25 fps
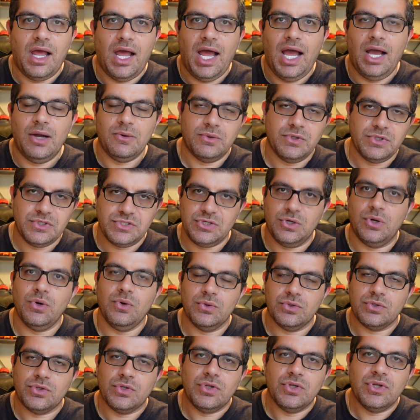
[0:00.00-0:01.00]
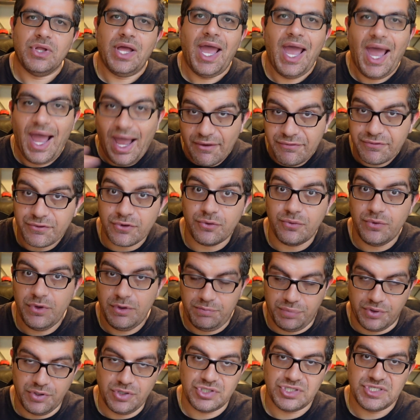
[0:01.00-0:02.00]
our total after we
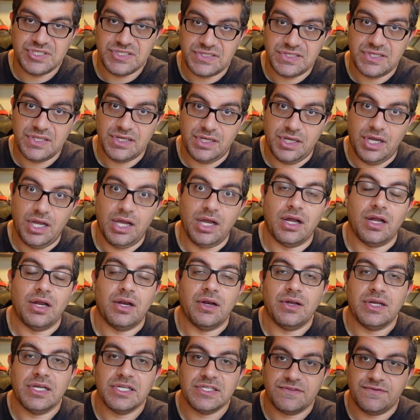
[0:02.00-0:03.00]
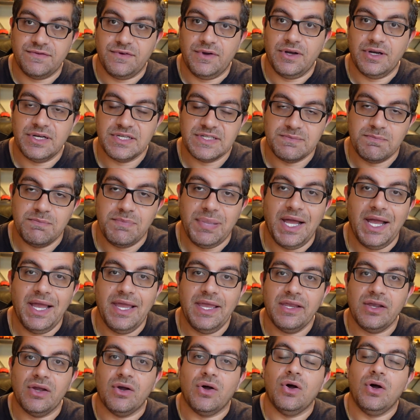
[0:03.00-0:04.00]
purchased the car, as far as
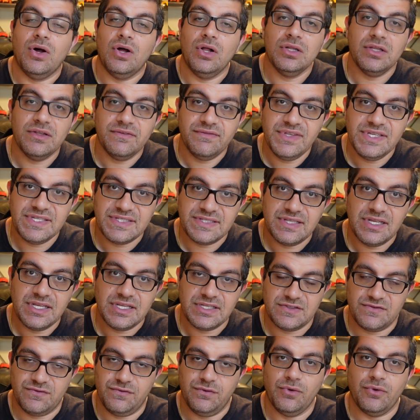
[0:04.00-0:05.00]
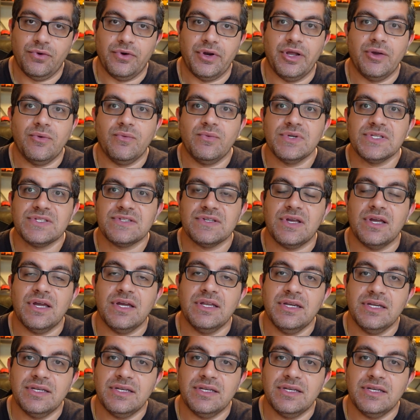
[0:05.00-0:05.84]
buying all of these things for it, was an